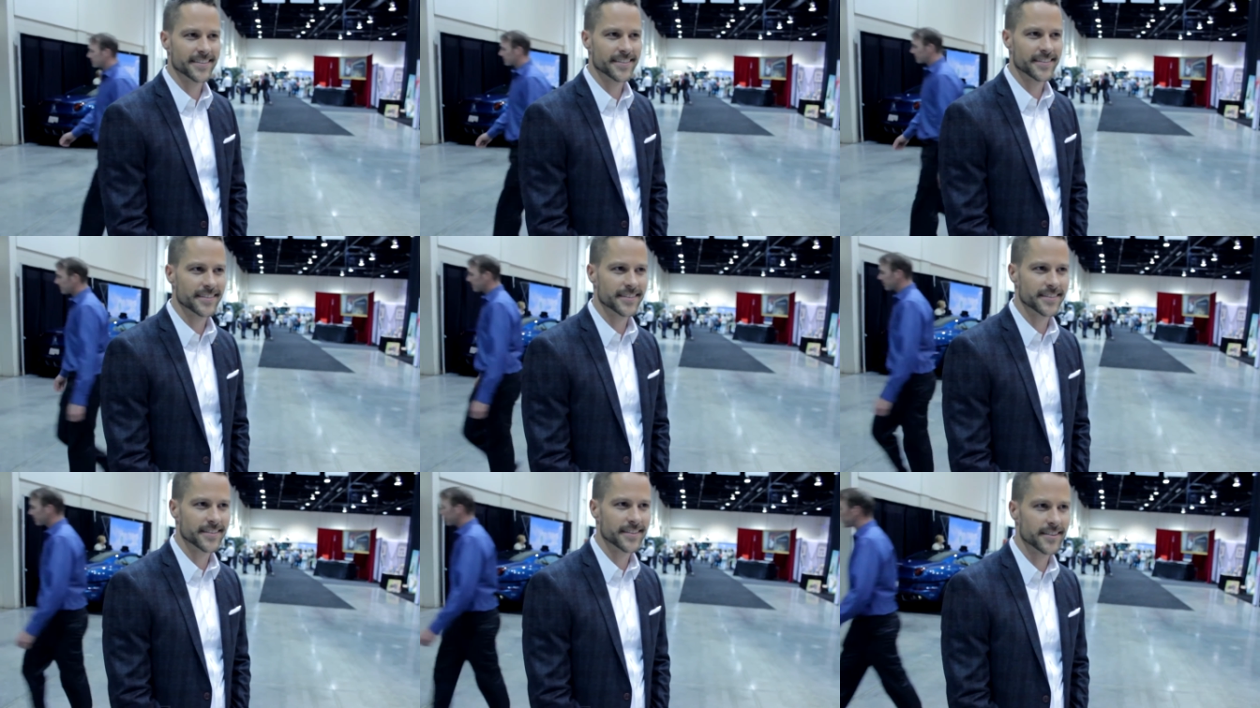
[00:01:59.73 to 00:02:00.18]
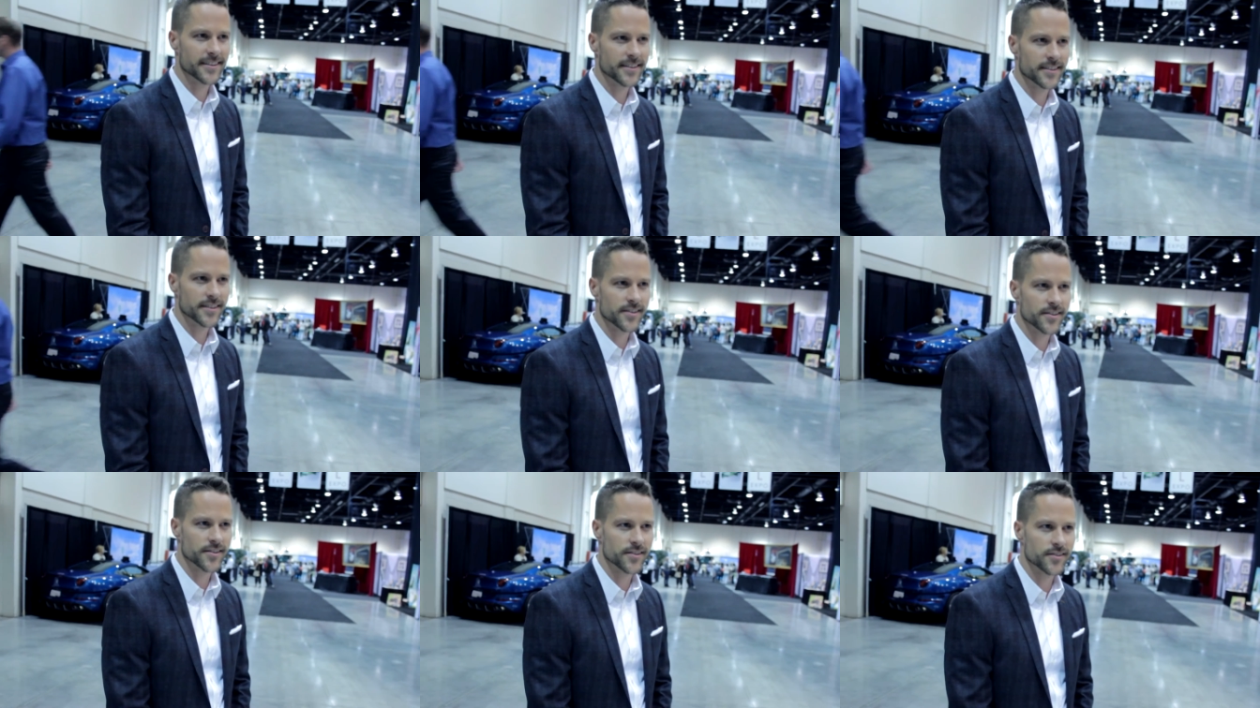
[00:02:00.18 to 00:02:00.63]
Uh,
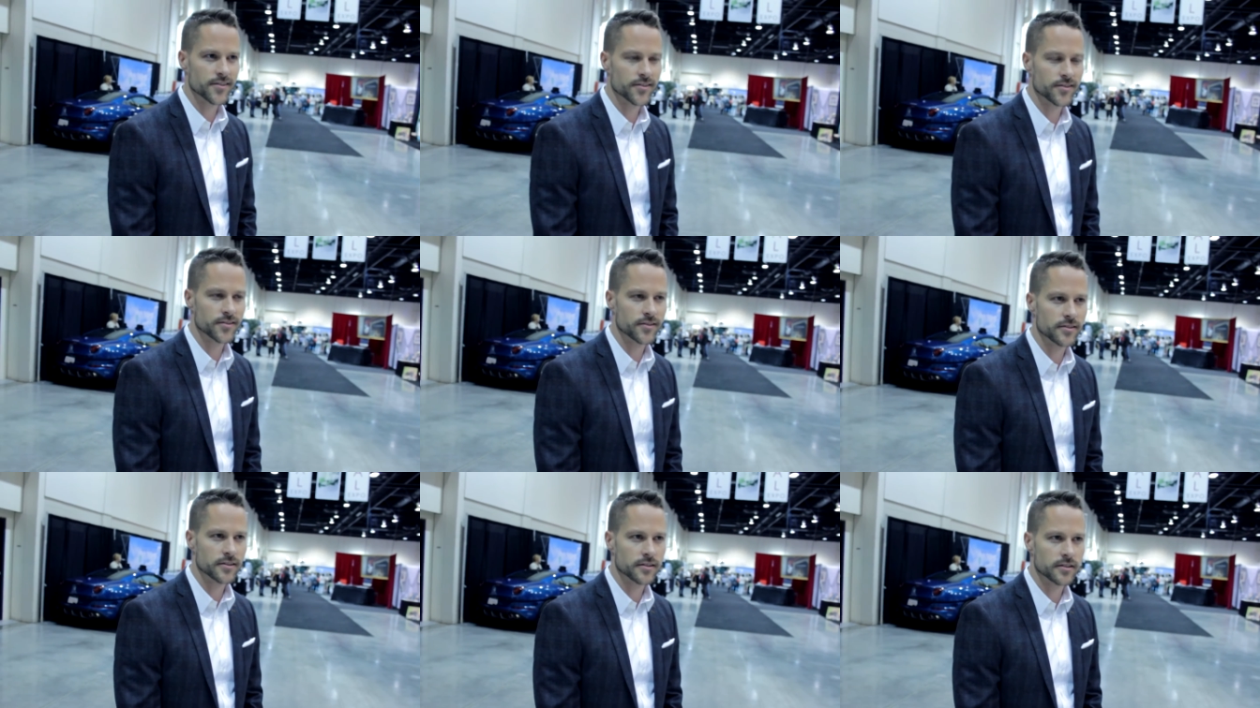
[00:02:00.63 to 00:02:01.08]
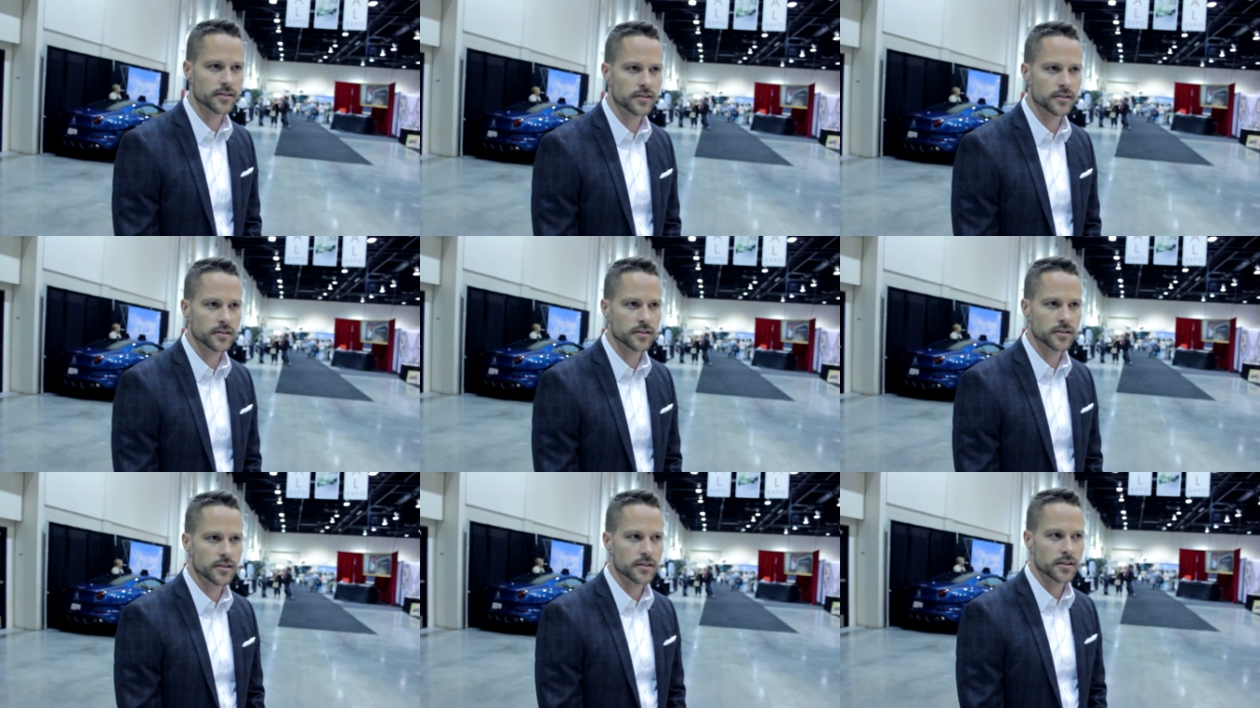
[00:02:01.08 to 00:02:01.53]
what is your favorite song right
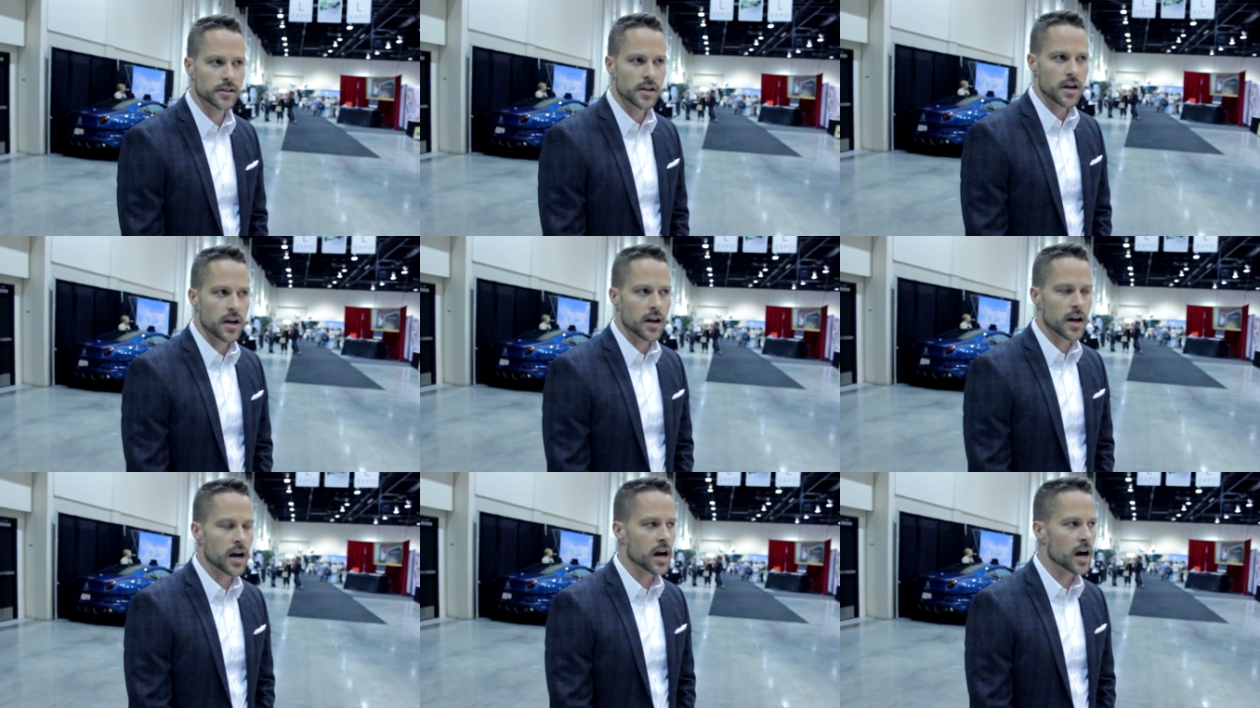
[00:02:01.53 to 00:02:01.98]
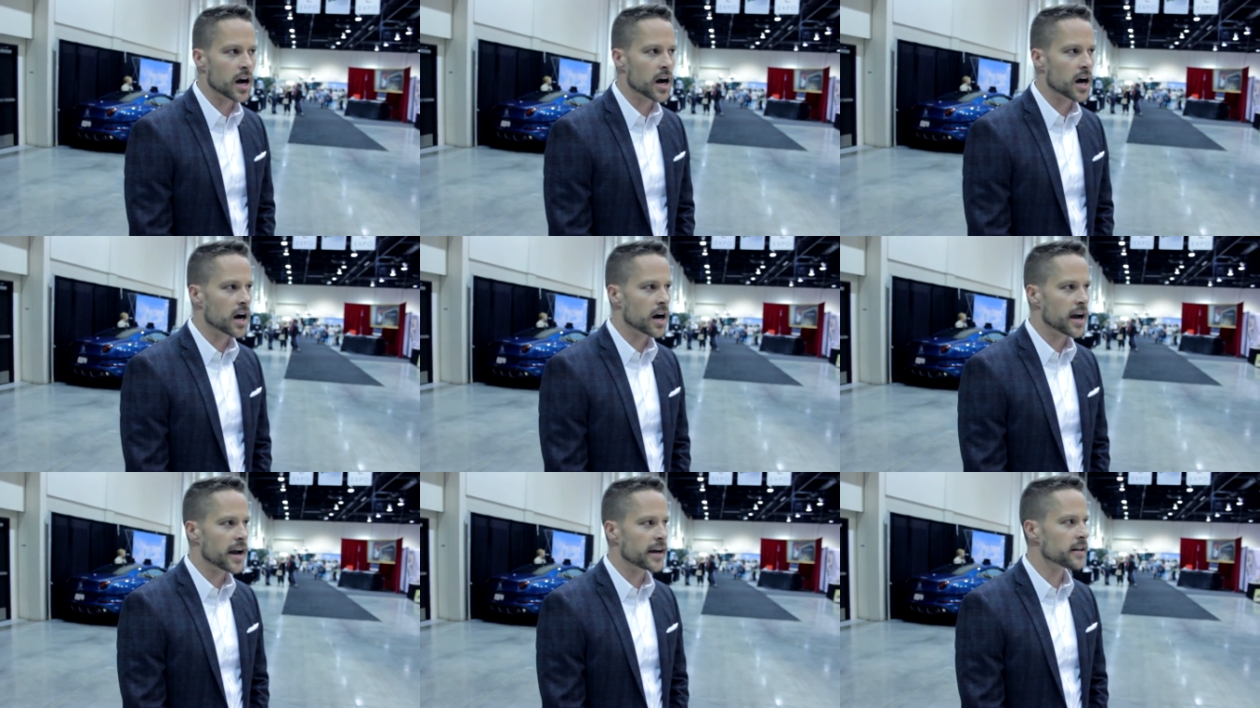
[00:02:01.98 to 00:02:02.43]
now?
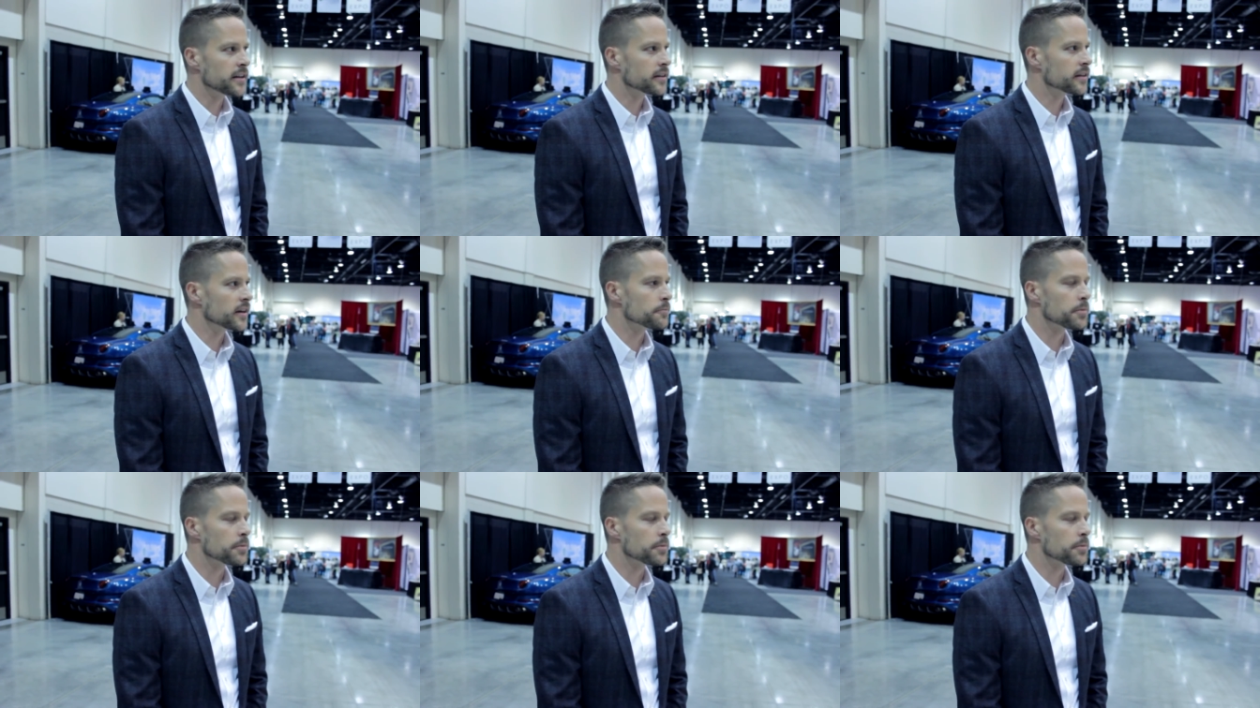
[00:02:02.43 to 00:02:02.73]
Uh, anything